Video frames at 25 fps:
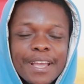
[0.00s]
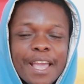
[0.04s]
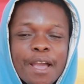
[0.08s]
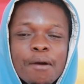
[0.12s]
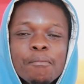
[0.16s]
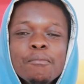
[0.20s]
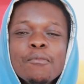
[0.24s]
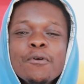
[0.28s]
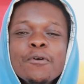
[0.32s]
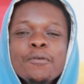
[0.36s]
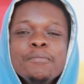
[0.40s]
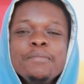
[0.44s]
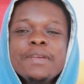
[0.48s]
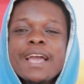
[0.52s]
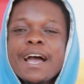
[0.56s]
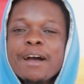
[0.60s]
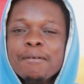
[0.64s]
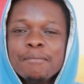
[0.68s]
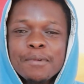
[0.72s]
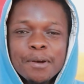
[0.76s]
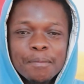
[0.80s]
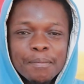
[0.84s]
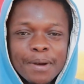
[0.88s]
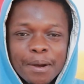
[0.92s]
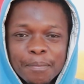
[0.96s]
emu
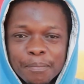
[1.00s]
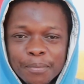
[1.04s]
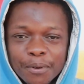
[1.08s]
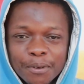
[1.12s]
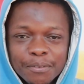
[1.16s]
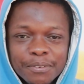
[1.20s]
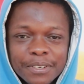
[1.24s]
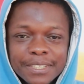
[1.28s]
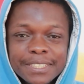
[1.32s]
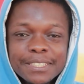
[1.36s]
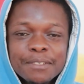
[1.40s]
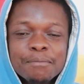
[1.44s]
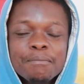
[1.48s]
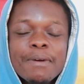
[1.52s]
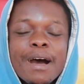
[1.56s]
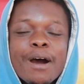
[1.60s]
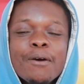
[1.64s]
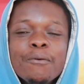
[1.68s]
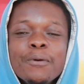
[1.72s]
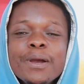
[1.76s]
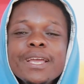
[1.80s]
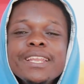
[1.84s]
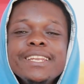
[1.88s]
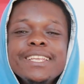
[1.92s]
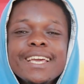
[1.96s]
bia me ma prophecy
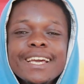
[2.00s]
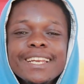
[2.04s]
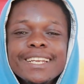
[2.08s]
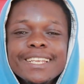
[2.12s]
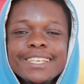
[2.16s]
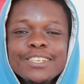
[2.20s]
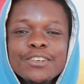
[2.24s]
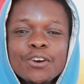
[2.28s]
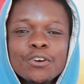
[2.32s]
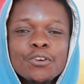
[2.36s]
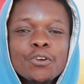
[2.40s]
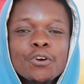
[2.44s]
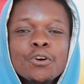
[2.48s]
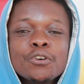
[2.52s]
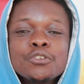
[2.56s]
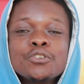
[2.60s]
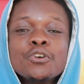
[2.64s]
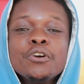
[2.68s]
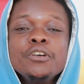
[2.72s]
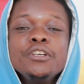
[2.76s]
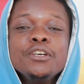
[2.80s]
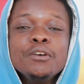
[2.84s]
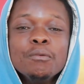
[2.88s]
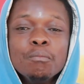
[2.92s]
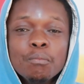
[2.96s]
ba we dia ne de no
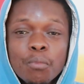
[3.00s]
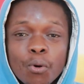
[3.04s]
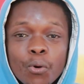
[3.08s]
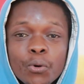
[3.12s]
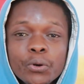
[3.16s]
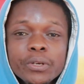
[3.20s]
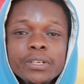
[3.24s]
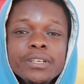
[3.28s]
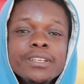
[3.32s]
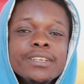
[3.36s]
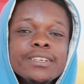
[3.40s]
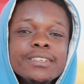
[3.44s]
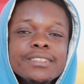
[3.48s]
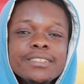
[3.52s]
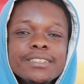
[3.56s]
so you bold